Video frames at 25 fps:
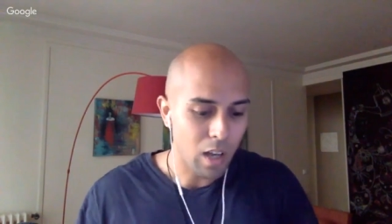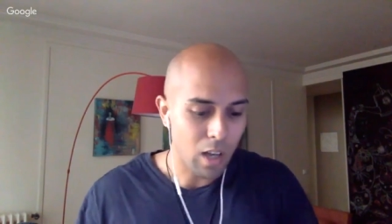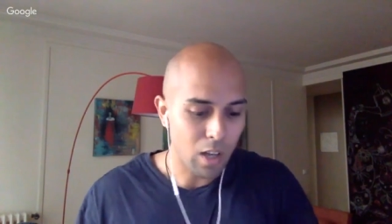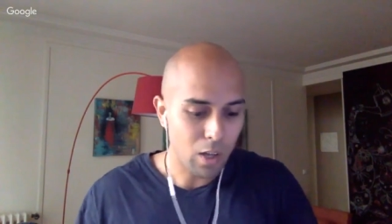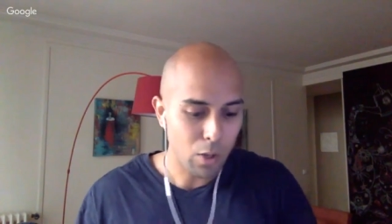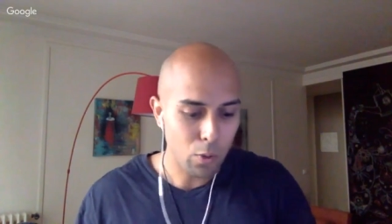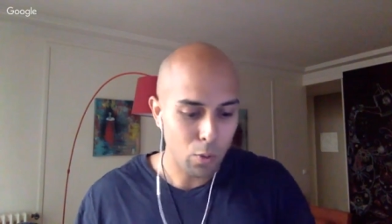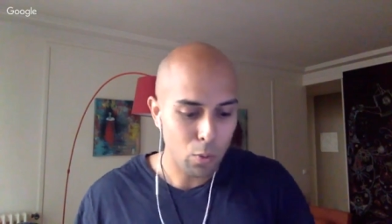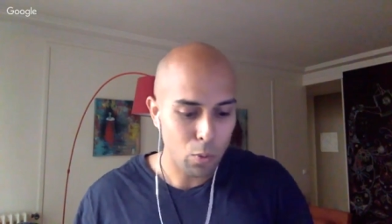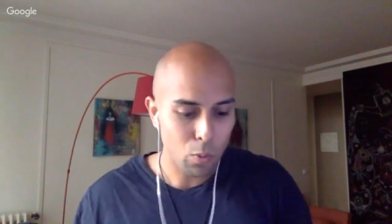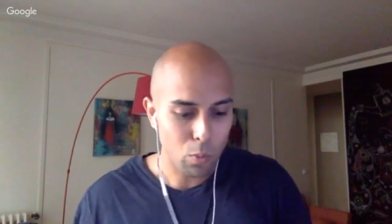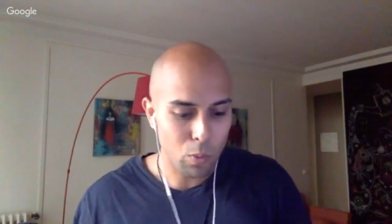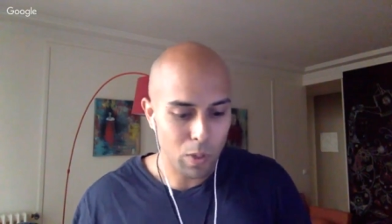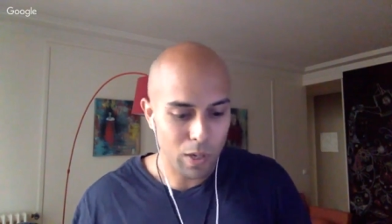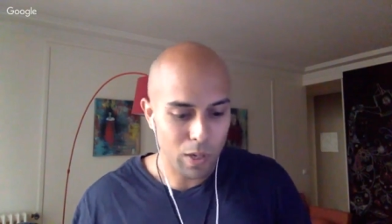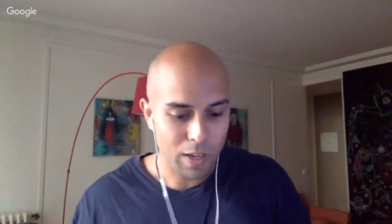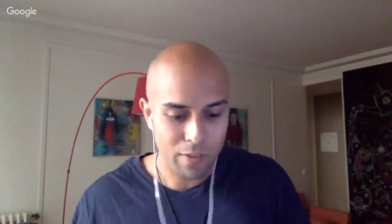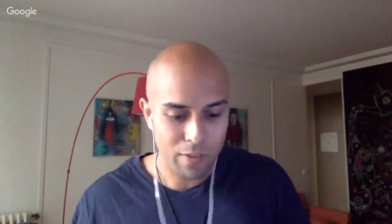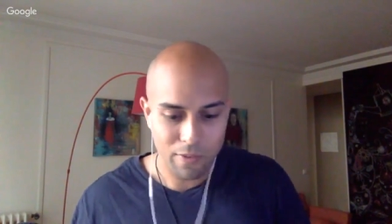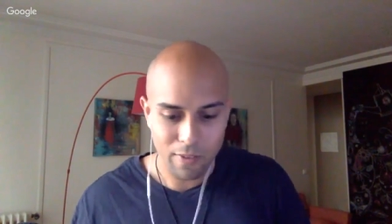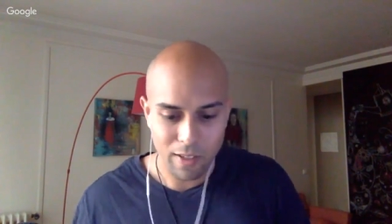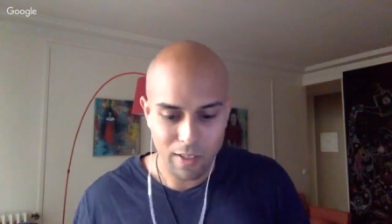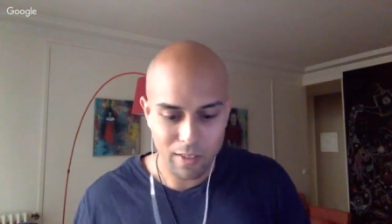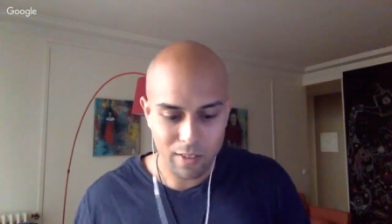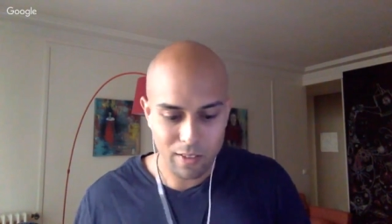Uh, what I
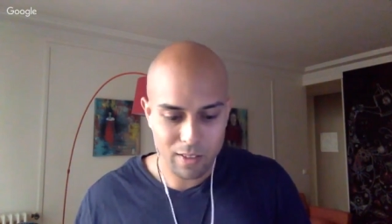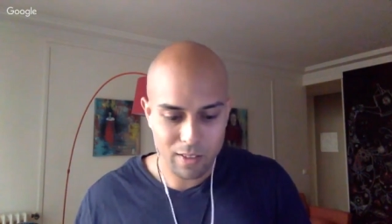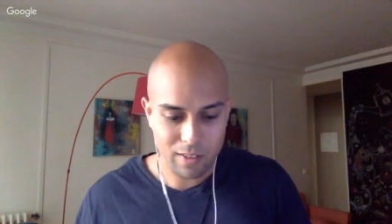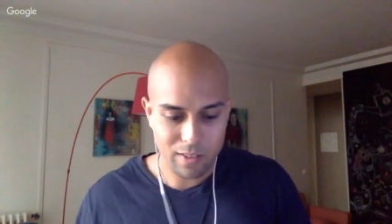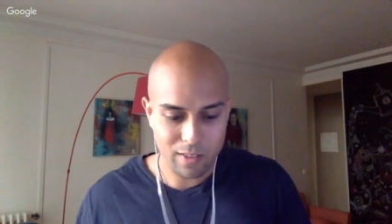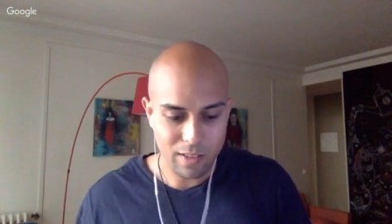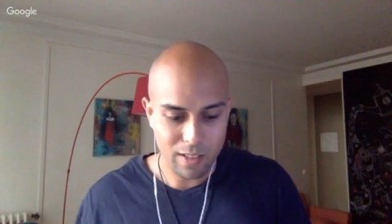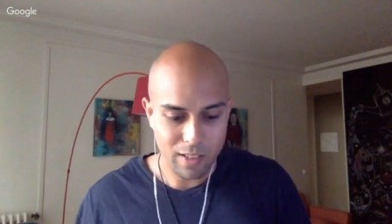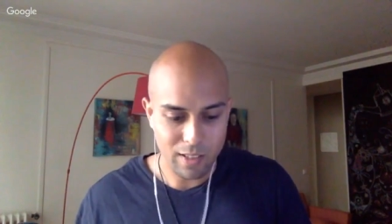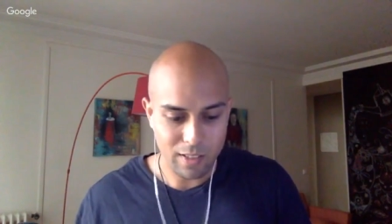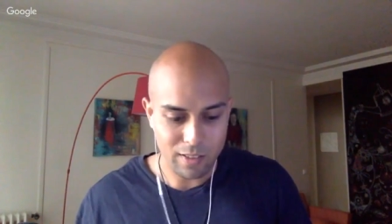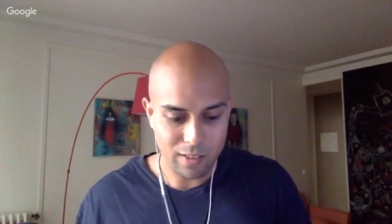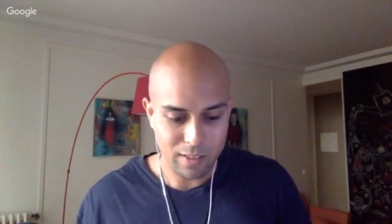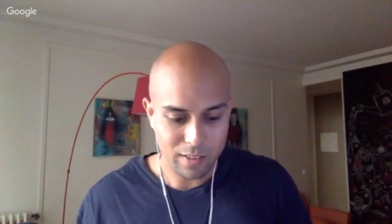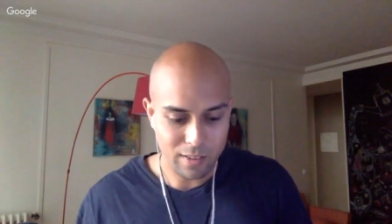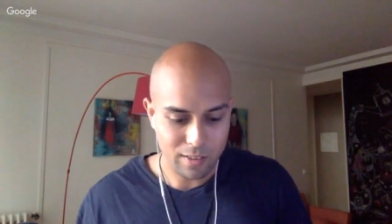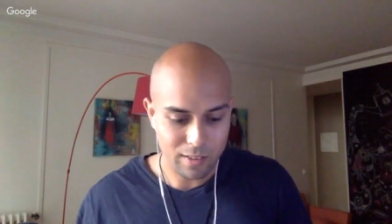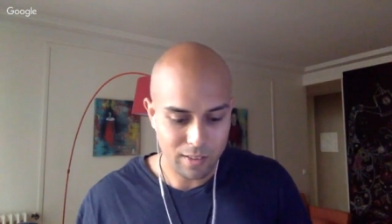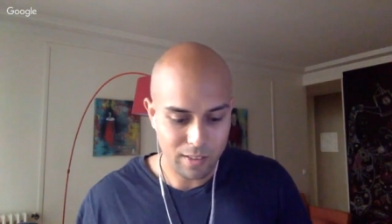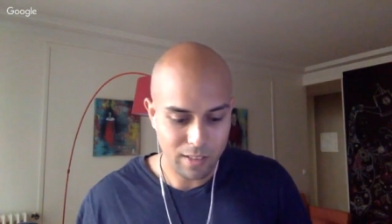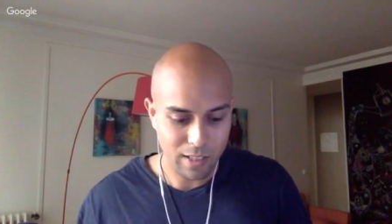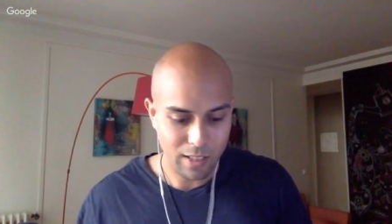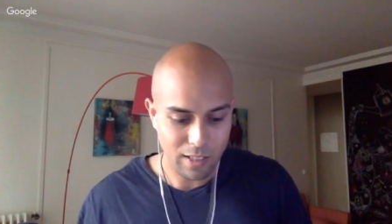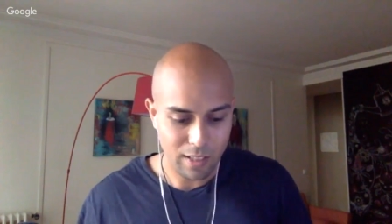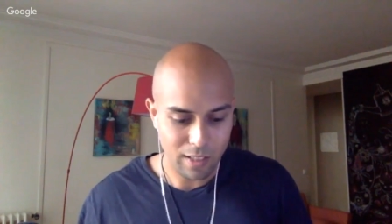found is this: is
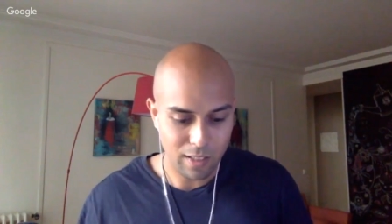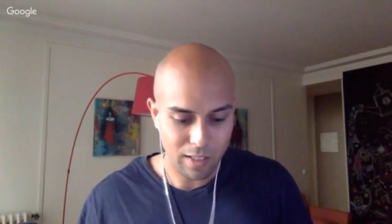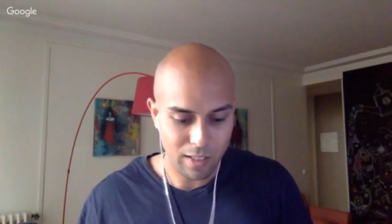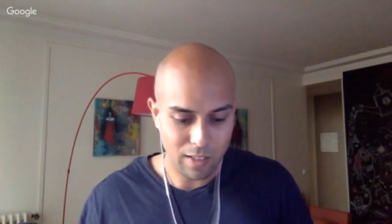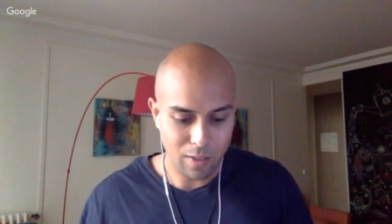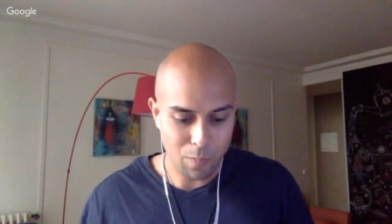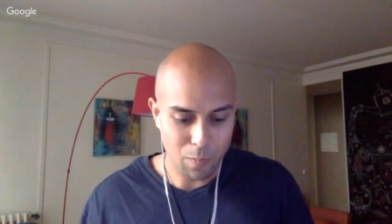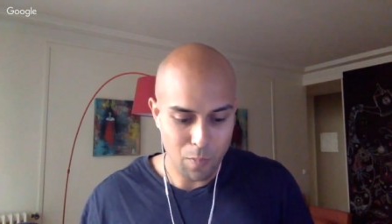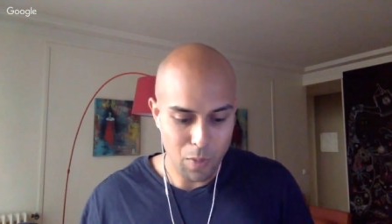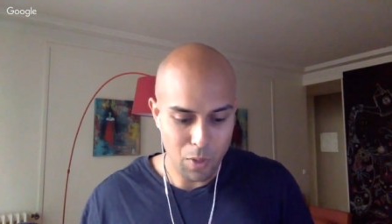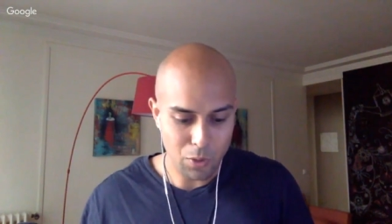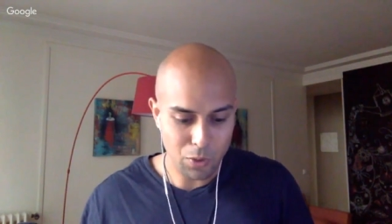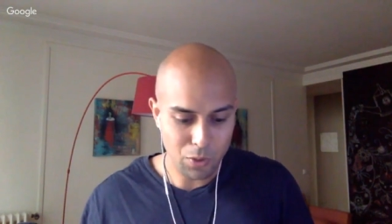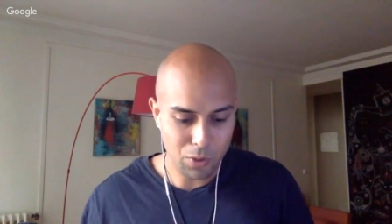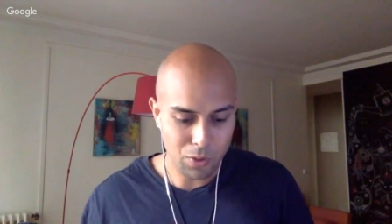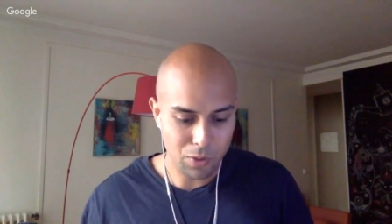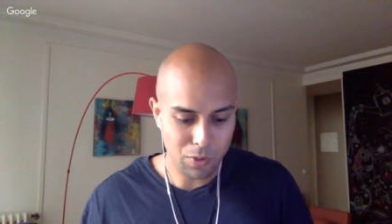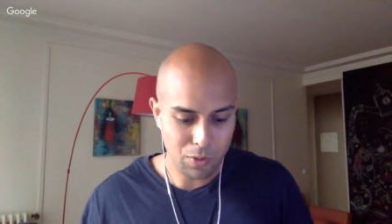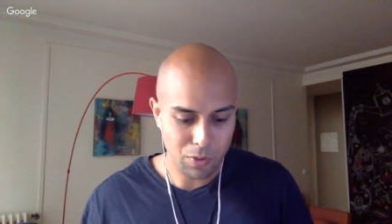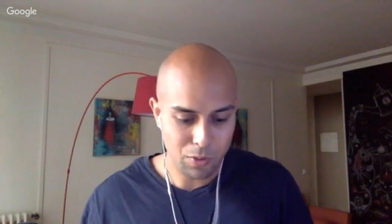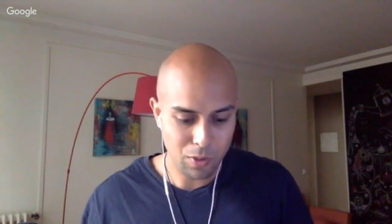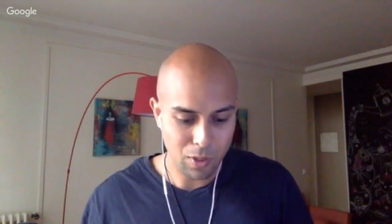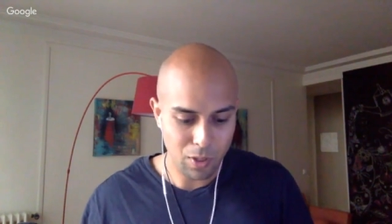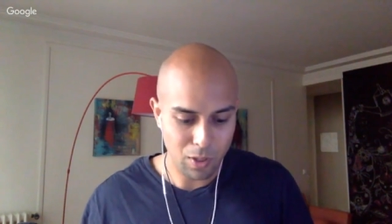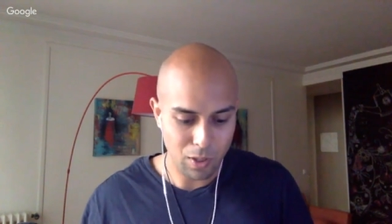that
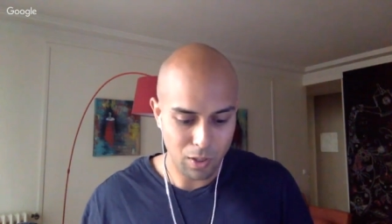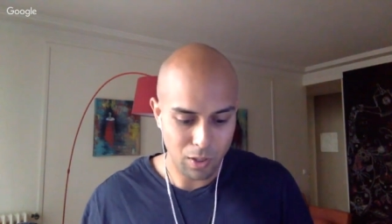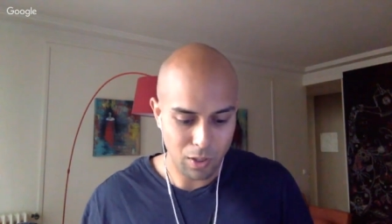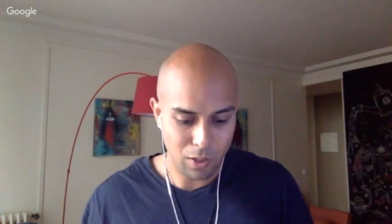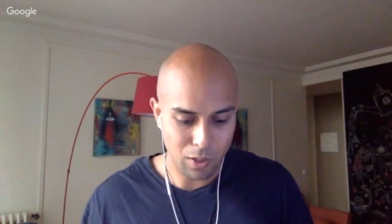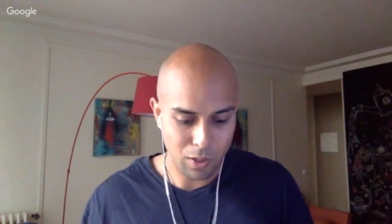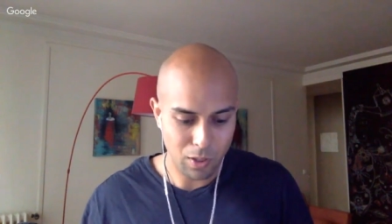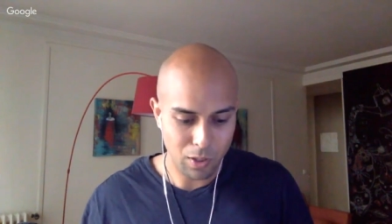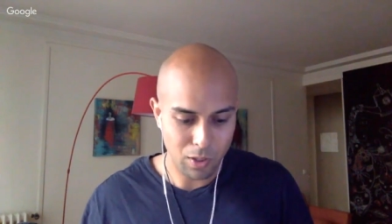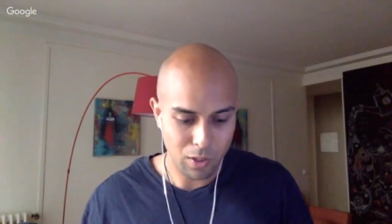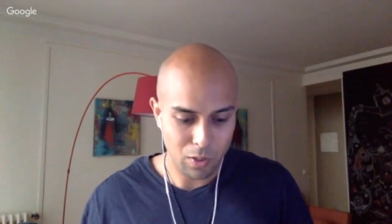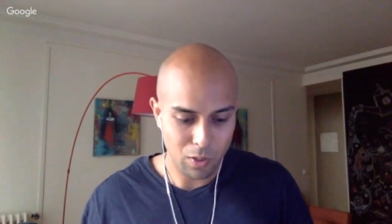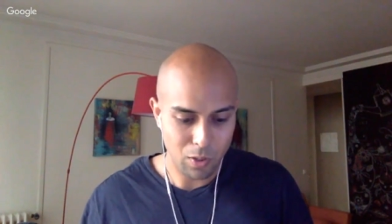most uh,